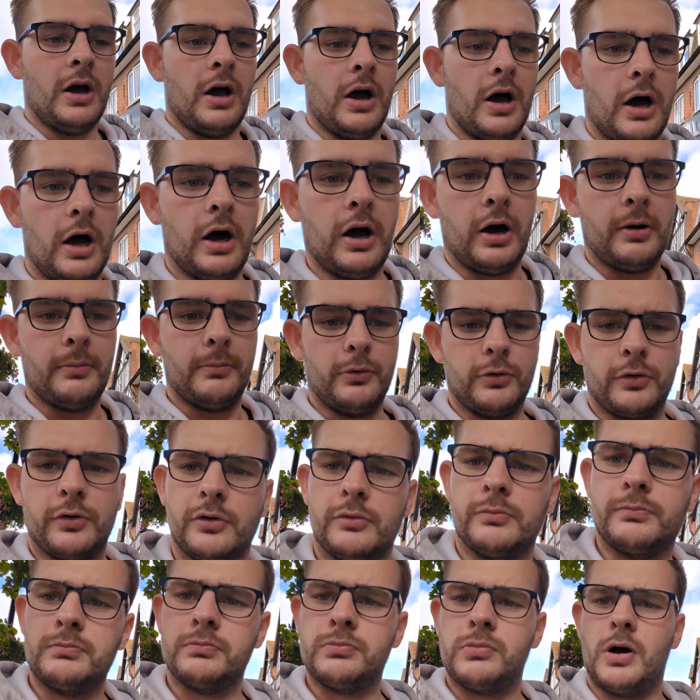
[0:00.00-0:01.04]
uh,
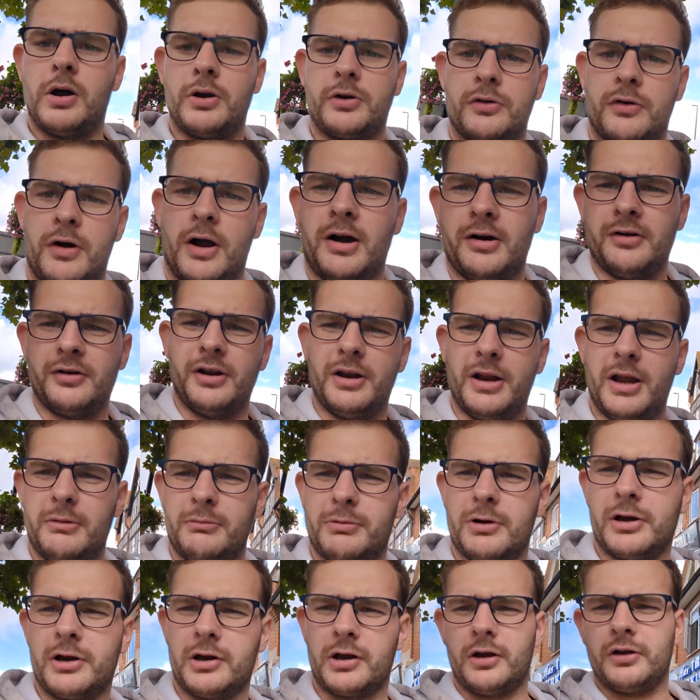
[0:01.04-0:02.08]
Morden Underground, and then
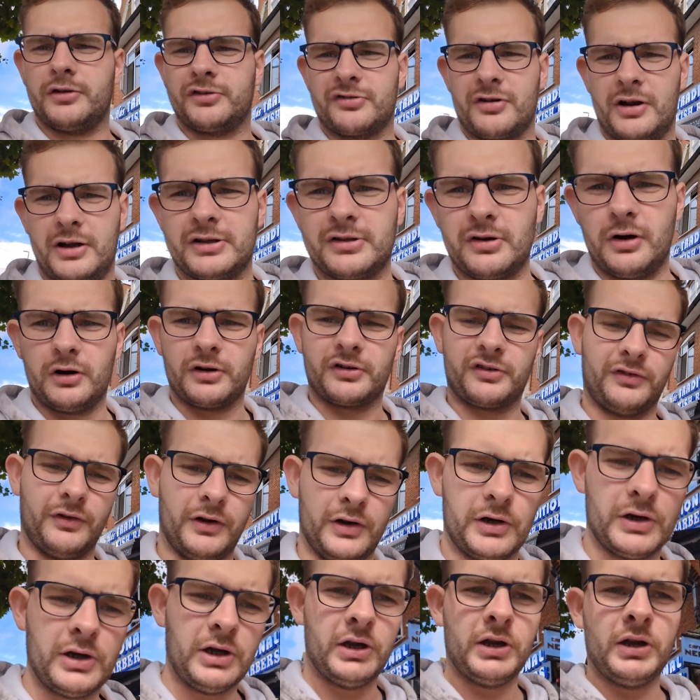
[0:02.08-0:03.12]
we're gonna go straight to Oxford.